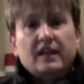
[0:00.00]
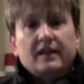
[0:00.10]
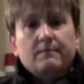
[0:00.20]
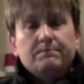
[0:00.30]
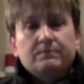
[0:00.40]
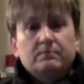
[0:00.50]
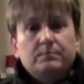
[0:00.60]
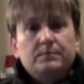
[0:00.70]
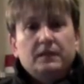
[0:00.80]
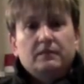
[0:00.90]
type,
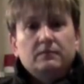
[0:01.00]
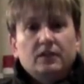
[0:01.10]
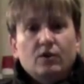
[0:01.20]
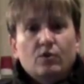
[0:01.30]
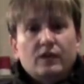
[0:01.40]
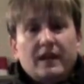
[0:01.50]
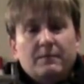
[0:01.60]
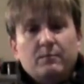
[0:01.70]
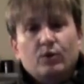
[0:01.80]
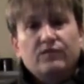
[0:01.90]
but you know, can't
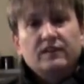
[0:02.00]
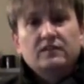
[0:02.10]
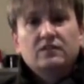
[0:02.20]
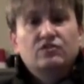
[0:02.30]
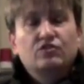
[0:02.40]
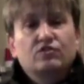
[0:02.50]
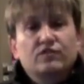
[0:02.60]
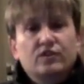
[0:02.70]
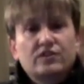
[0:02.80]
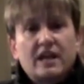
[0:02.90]
be perfect because the Traverse